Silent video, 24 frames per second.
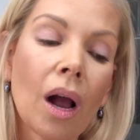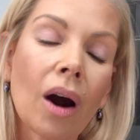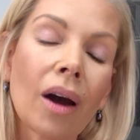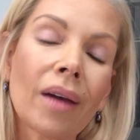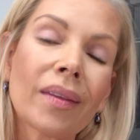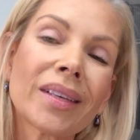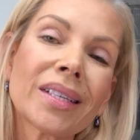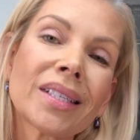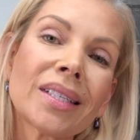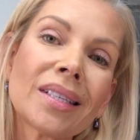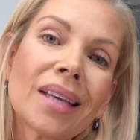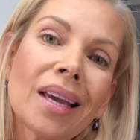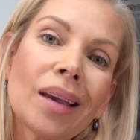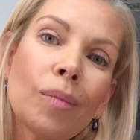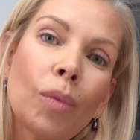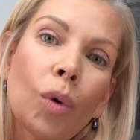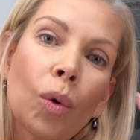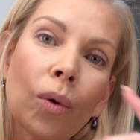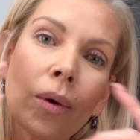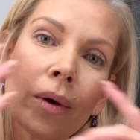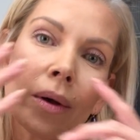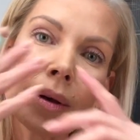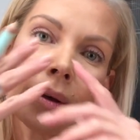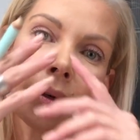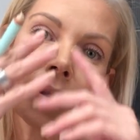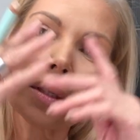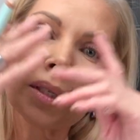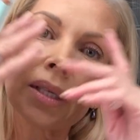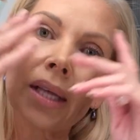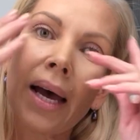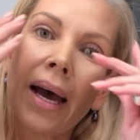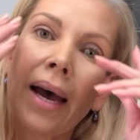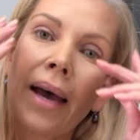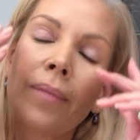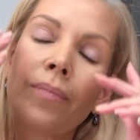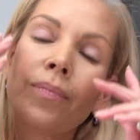are the same oils
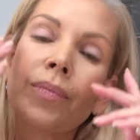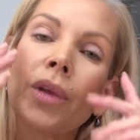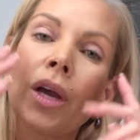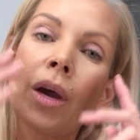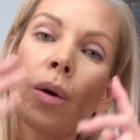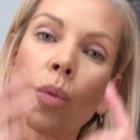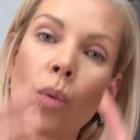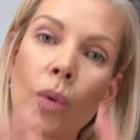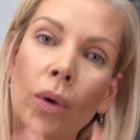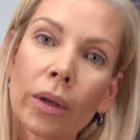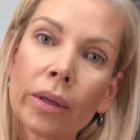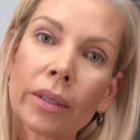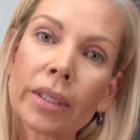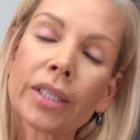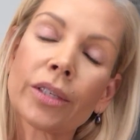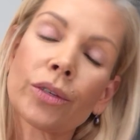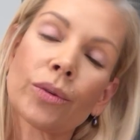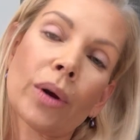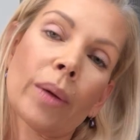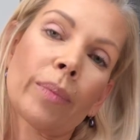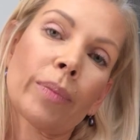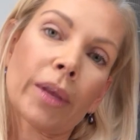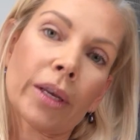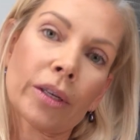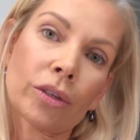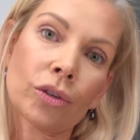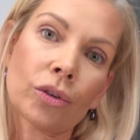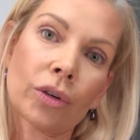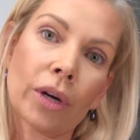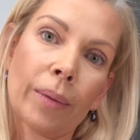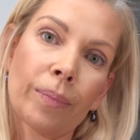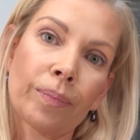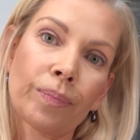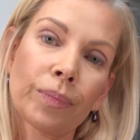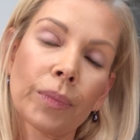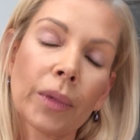that will disrupt that
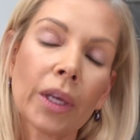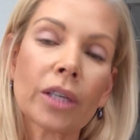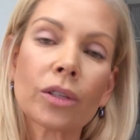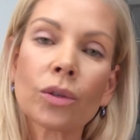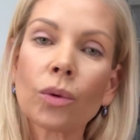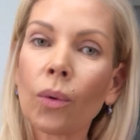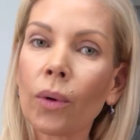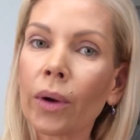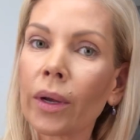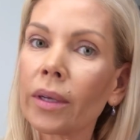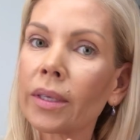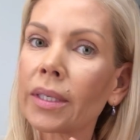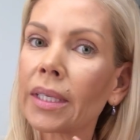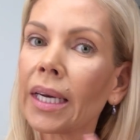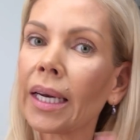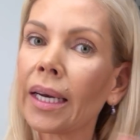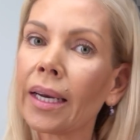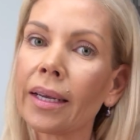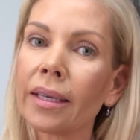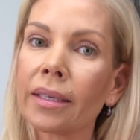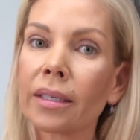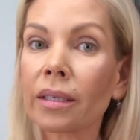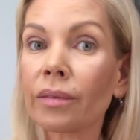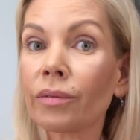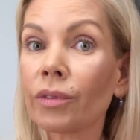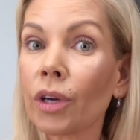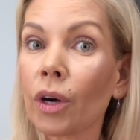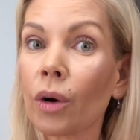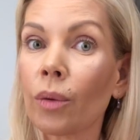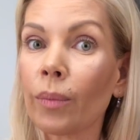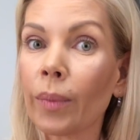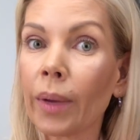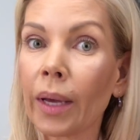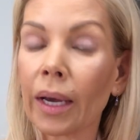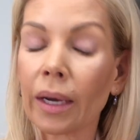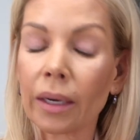strip, because oils and adhesive
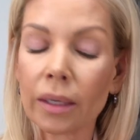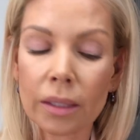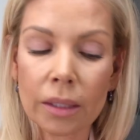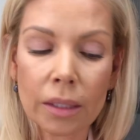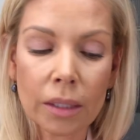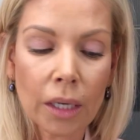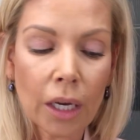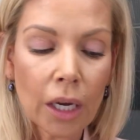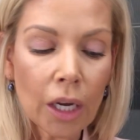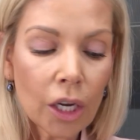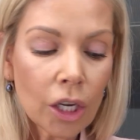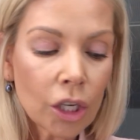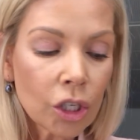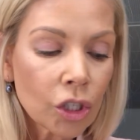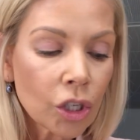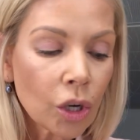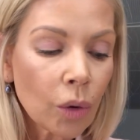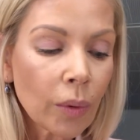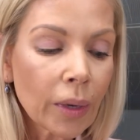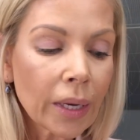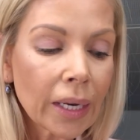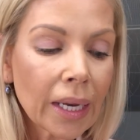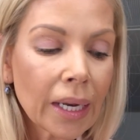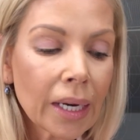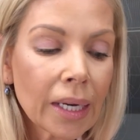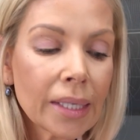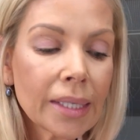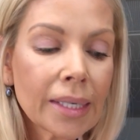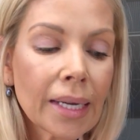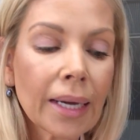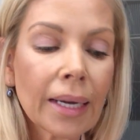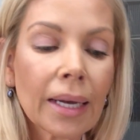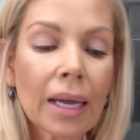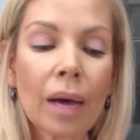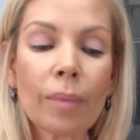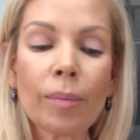don't mix. So we needed
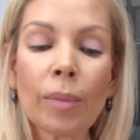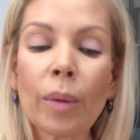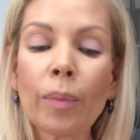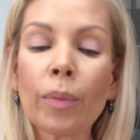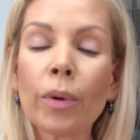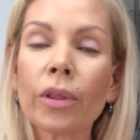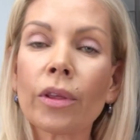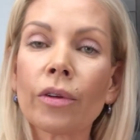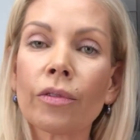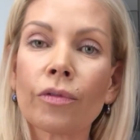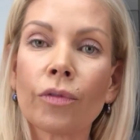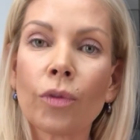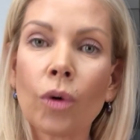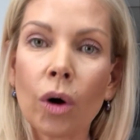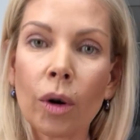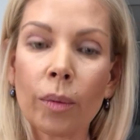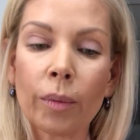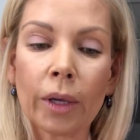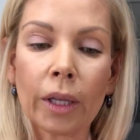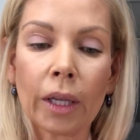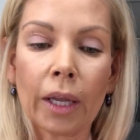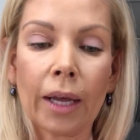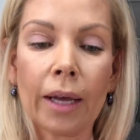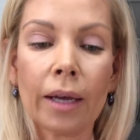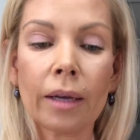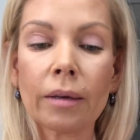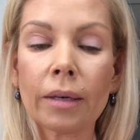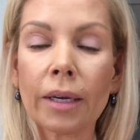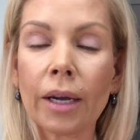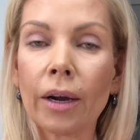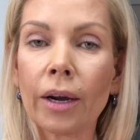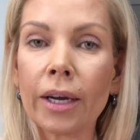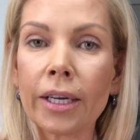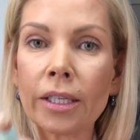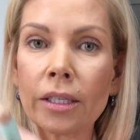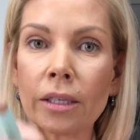to come up with a formula.
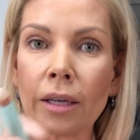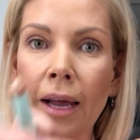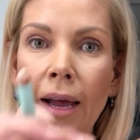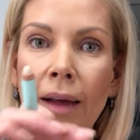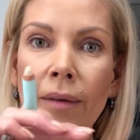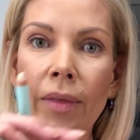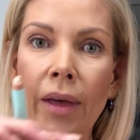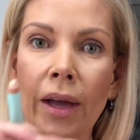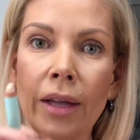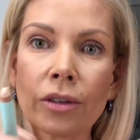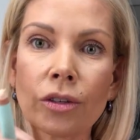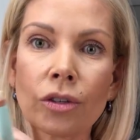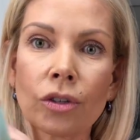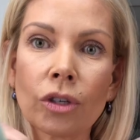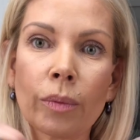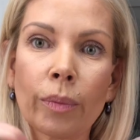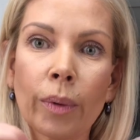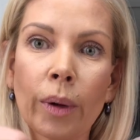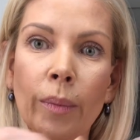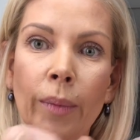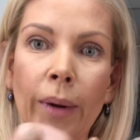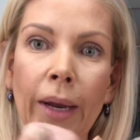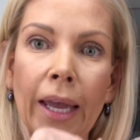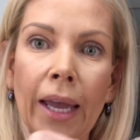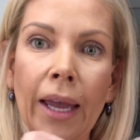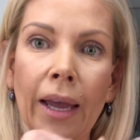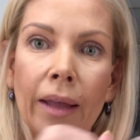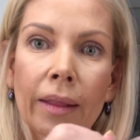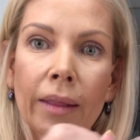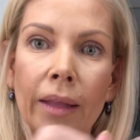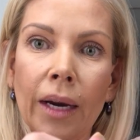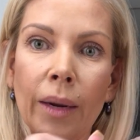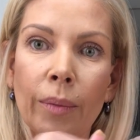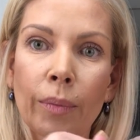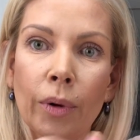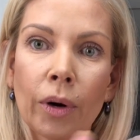Now I still have that strip on my
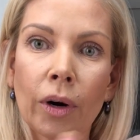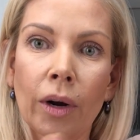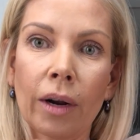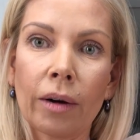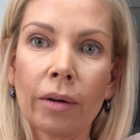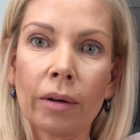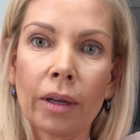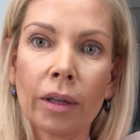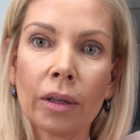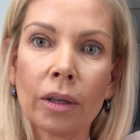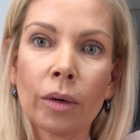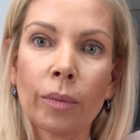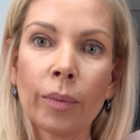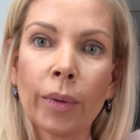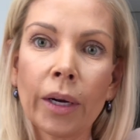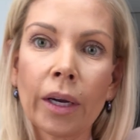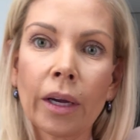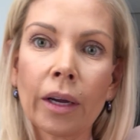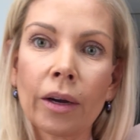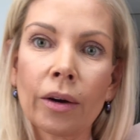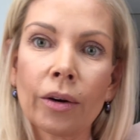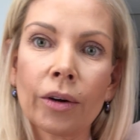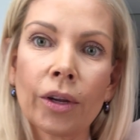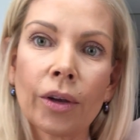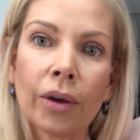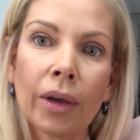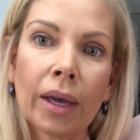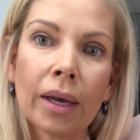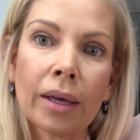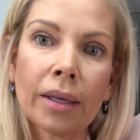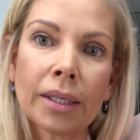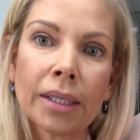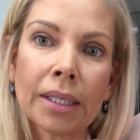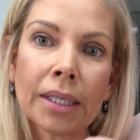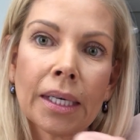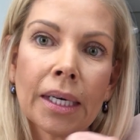hand that I put on a little bit ago, and you
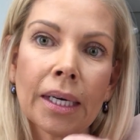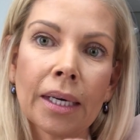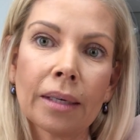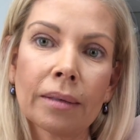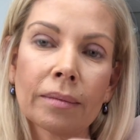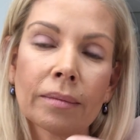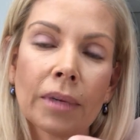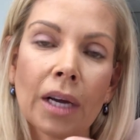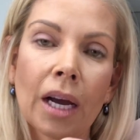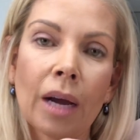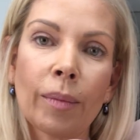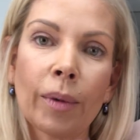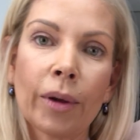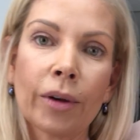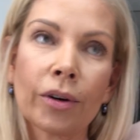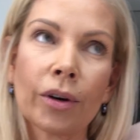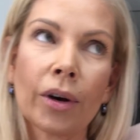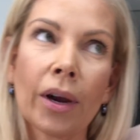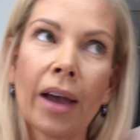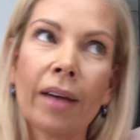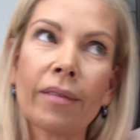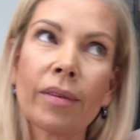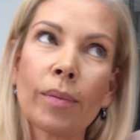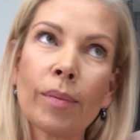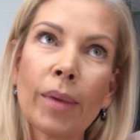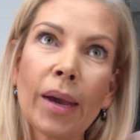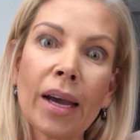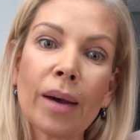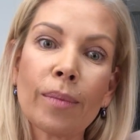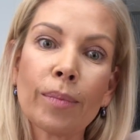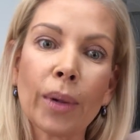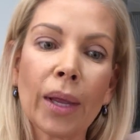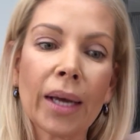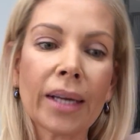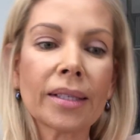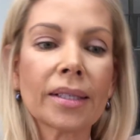can't see it. I'm under heavy
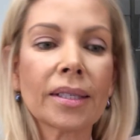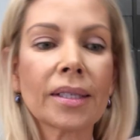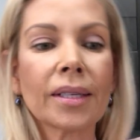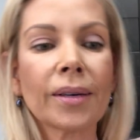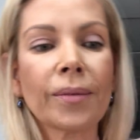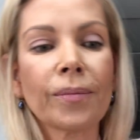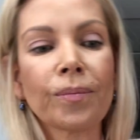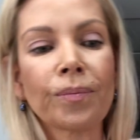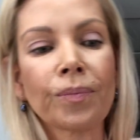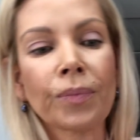makeup lights.